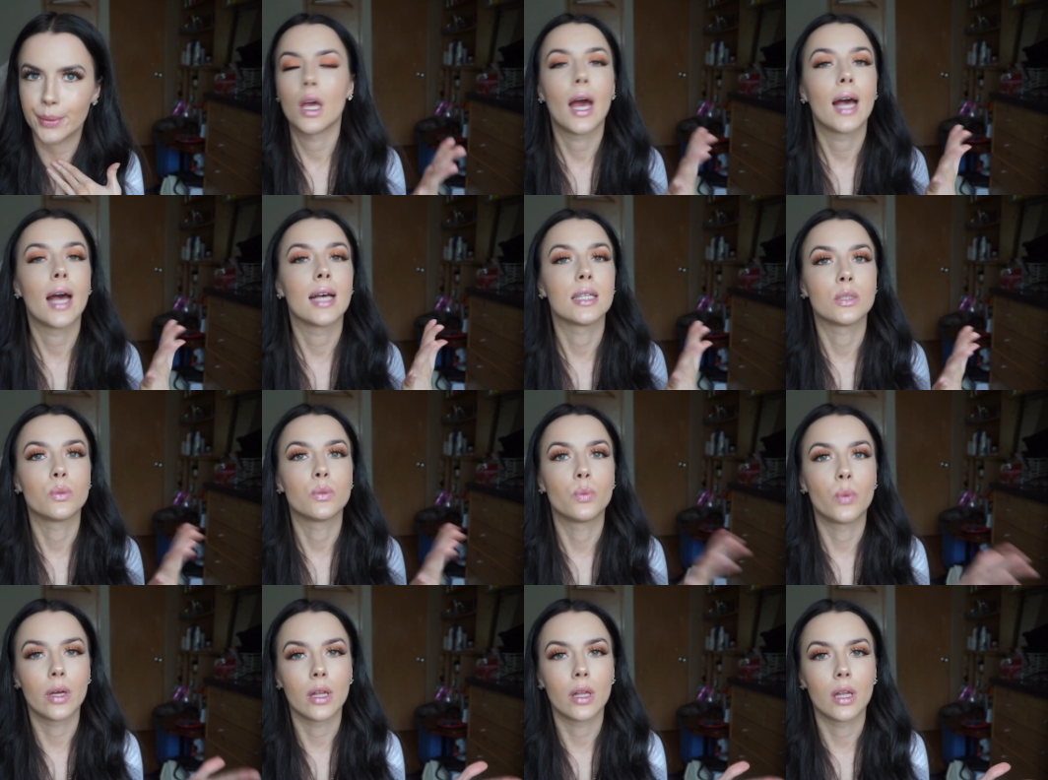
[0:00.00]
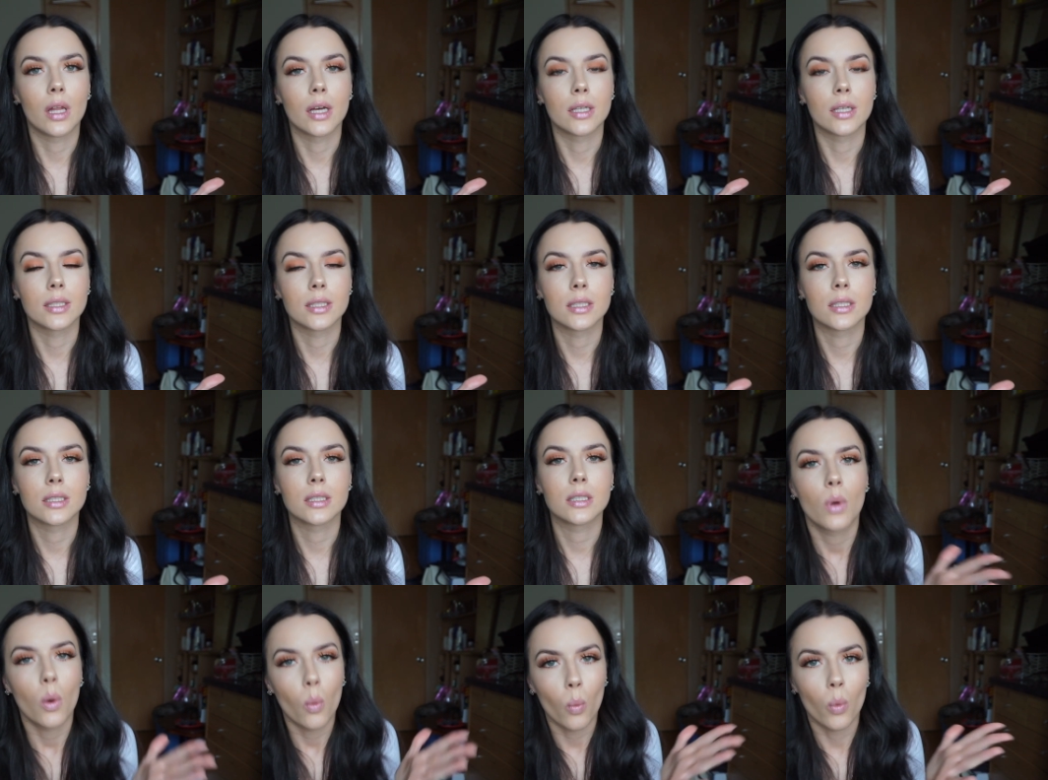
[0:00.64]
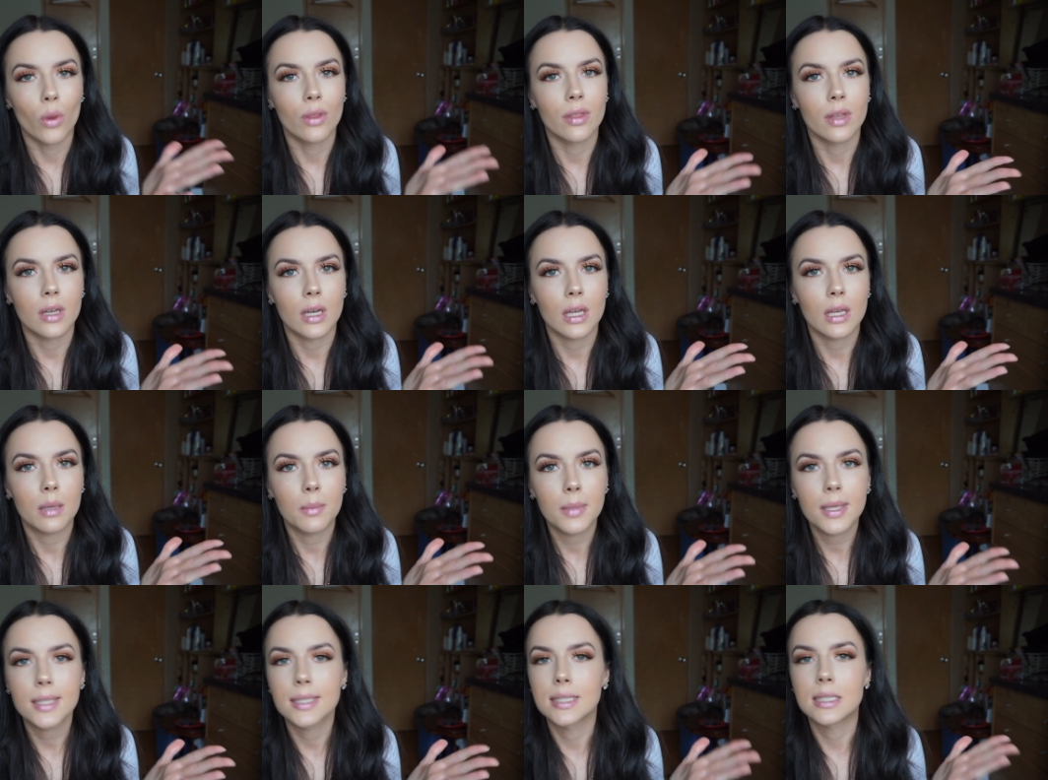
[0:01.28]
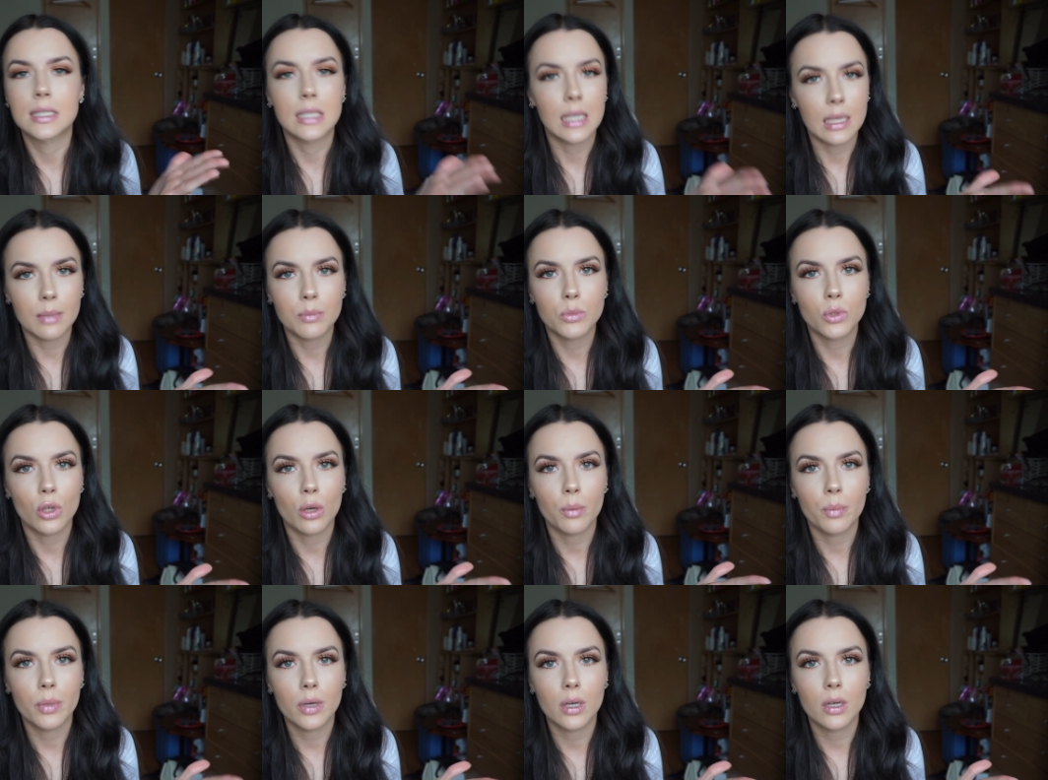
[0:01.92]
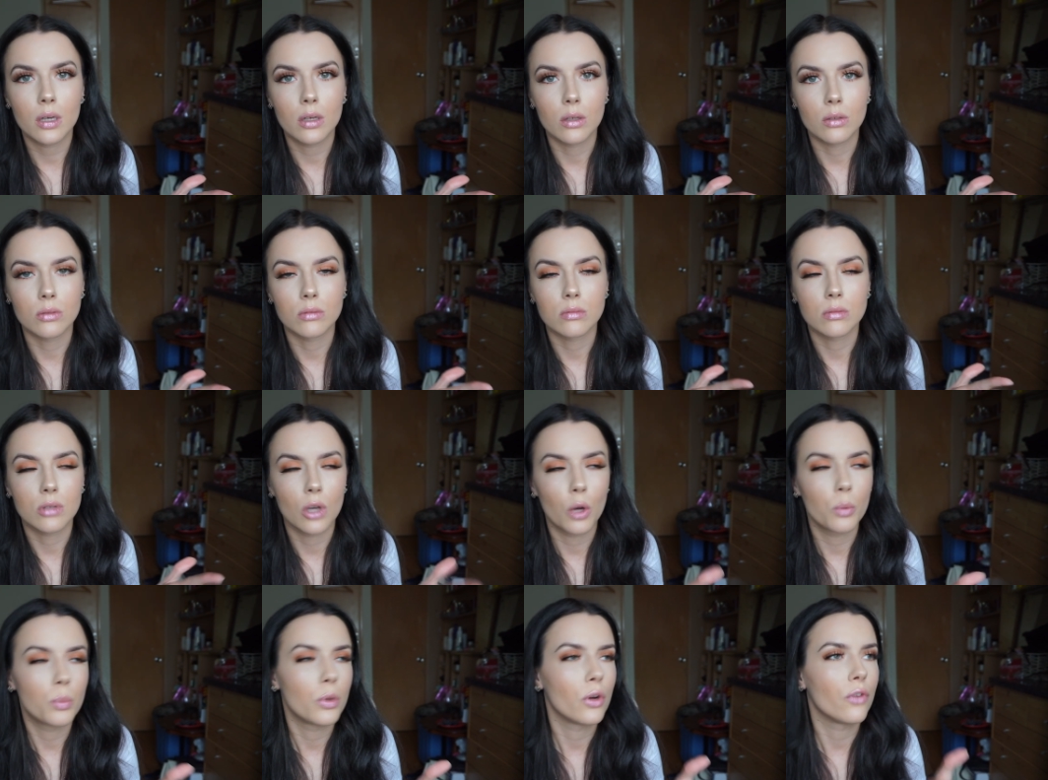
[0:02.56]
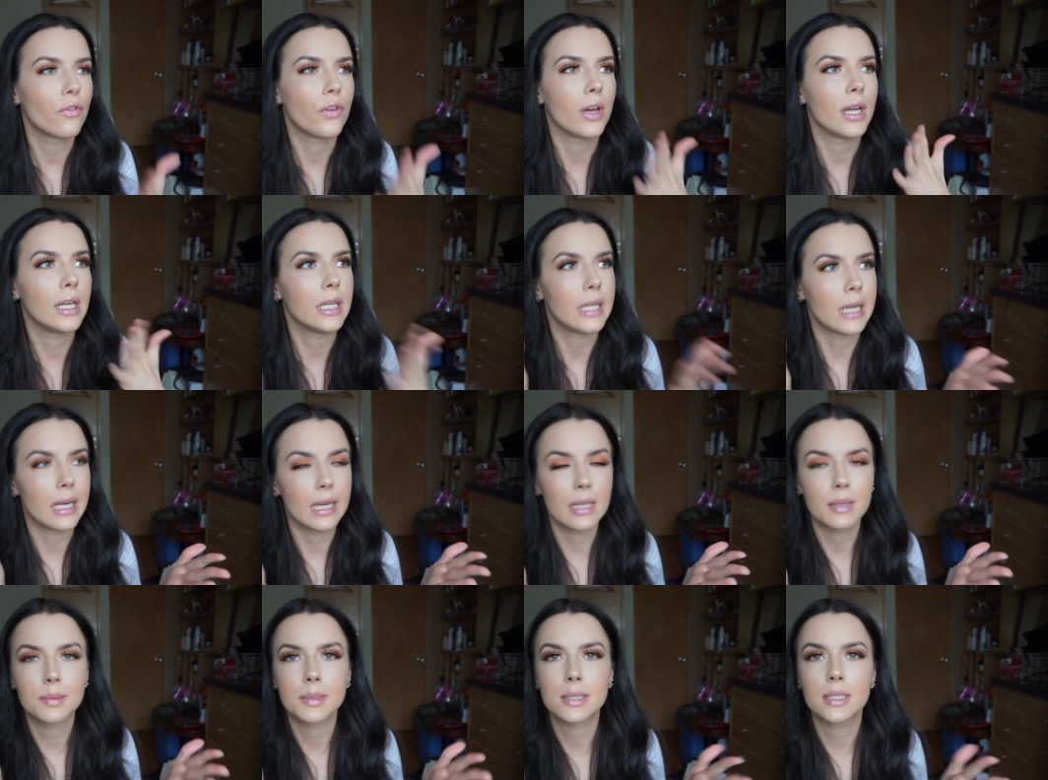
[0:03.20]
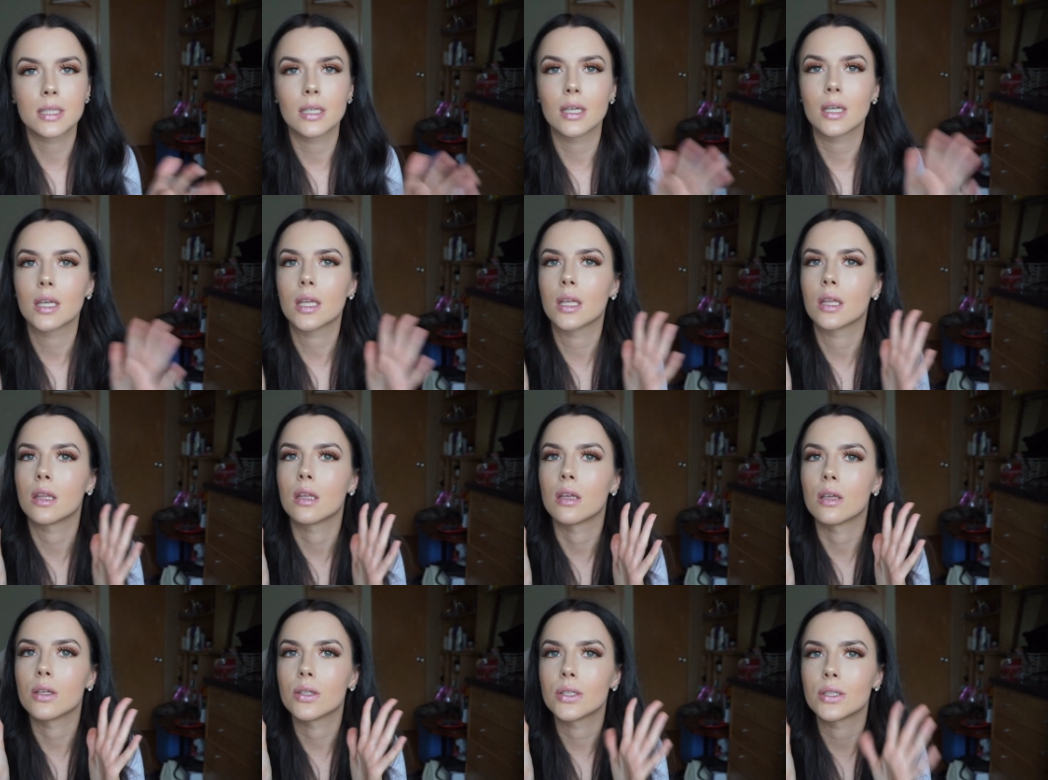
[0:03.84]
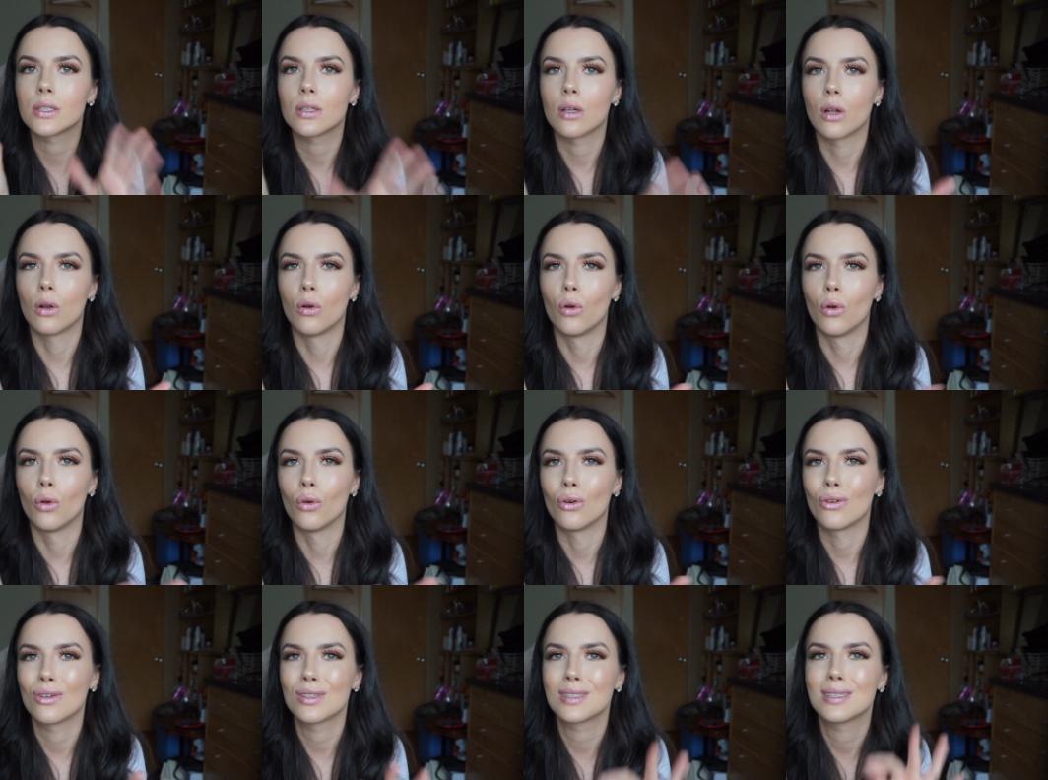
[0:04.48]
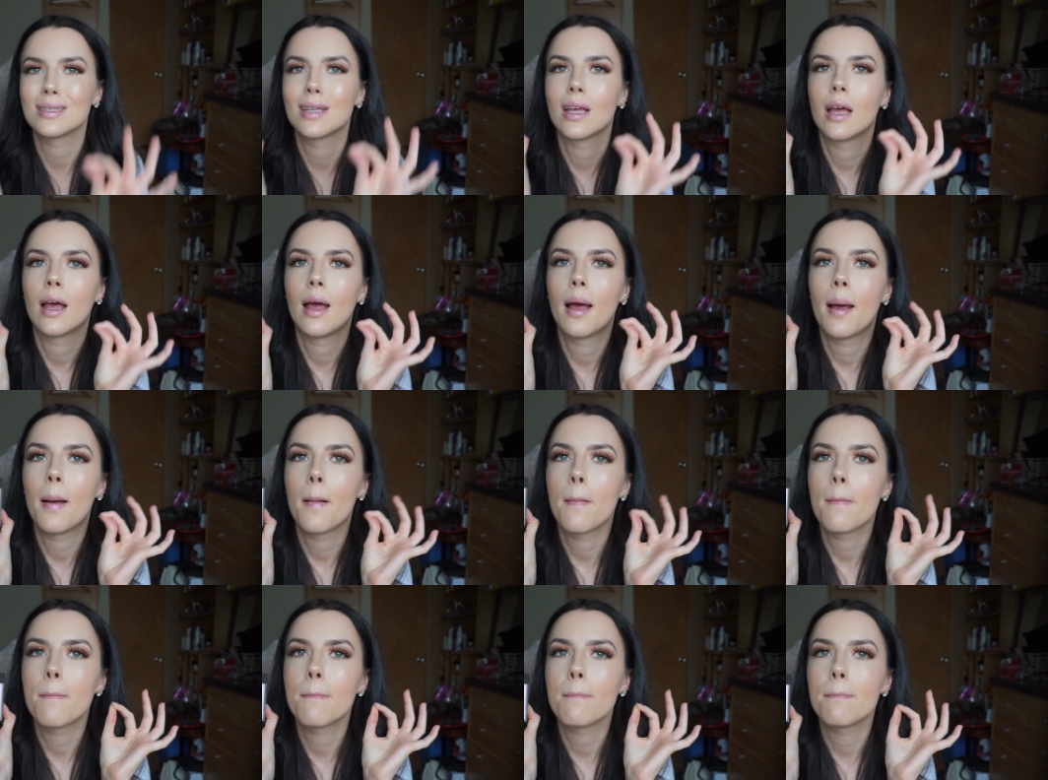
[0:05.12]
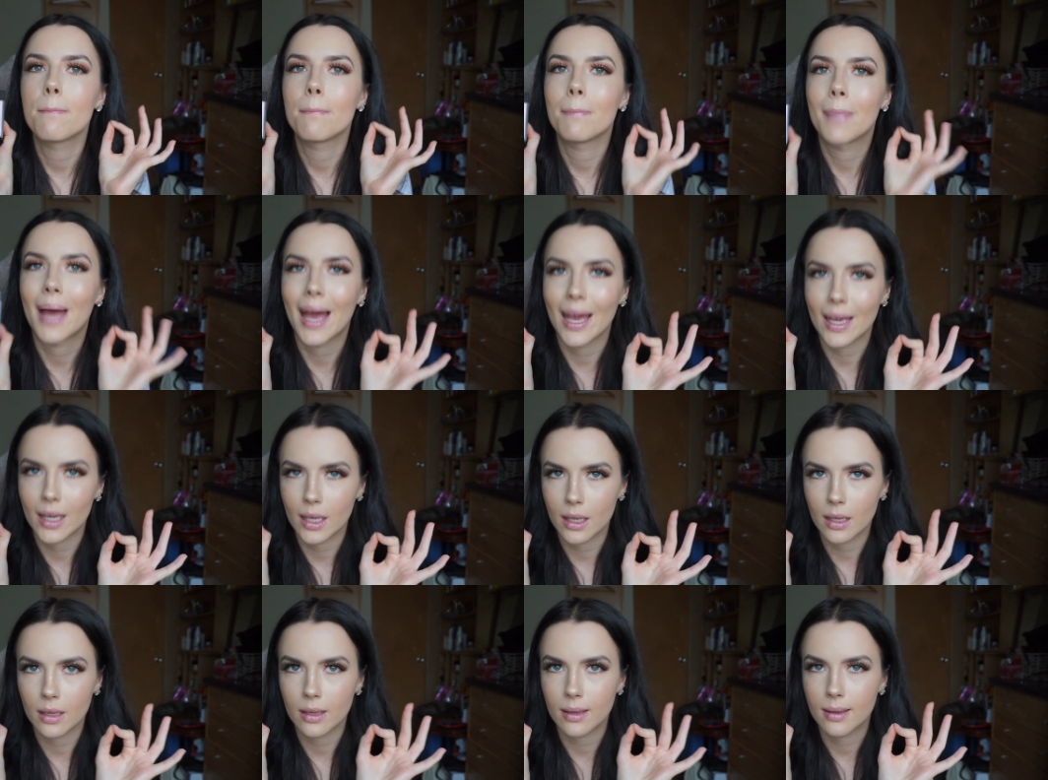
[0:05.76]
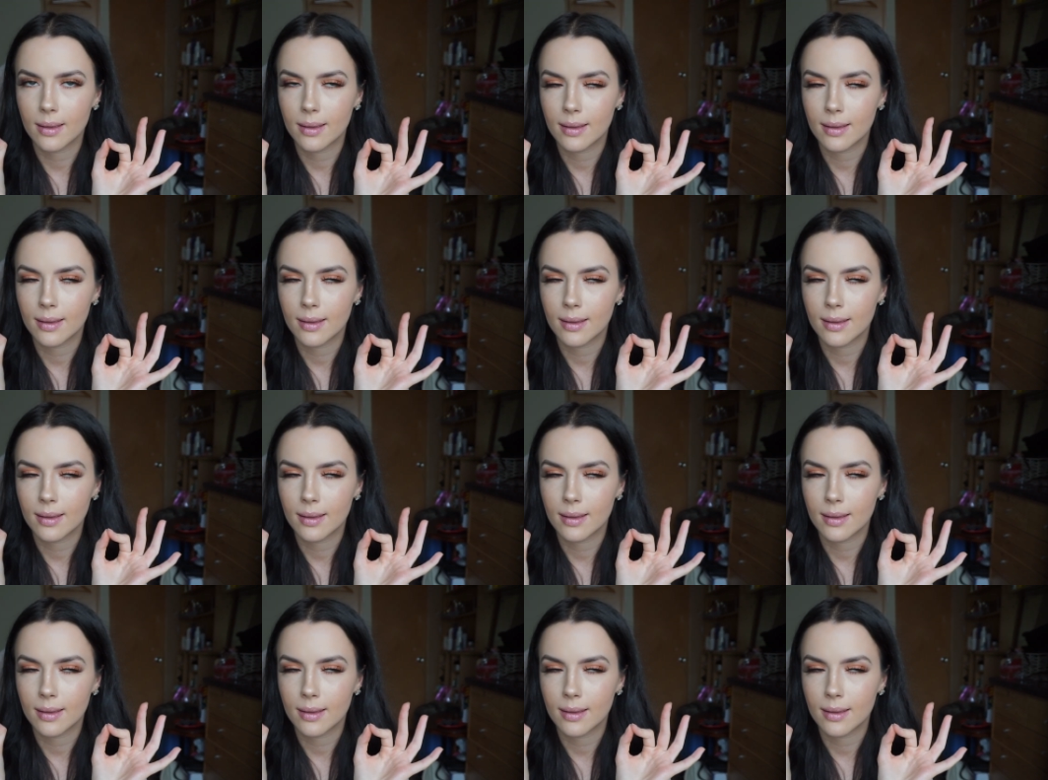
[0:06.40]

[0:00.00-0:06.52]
as well as what the name is, lip topper on top of any lipstick. This looks banging.